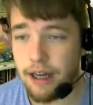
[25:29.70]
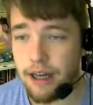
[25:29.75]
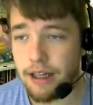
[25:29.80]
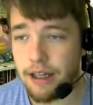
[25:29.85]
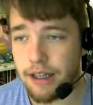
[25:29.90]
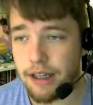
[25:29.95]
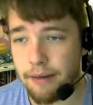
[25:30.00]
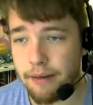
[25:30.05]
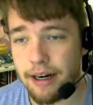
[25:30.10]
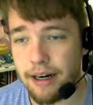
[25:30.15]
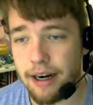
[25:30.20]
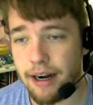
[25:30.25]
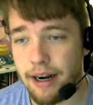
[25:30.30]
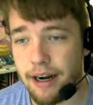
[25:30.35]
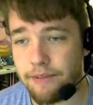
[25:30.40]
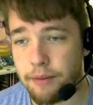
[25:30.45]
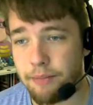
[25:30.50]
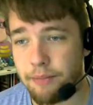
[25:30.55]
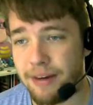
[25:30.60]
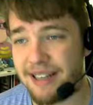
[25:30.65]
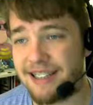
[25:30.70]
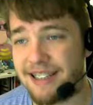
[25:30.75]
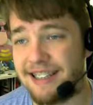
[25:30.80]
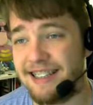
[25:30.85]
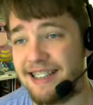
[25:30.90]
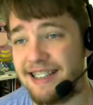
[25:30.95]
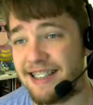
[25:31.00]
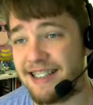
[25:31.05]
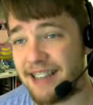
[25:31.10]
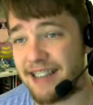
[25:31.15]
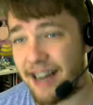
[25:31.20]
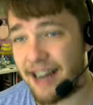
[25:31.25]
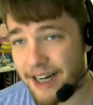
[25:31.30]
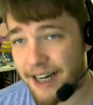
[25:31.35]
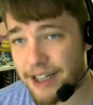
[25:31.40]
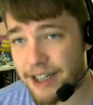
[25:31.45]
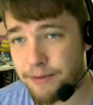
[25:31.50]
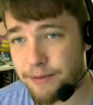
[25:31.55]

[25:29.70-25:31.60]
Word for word: They might not have the best designs,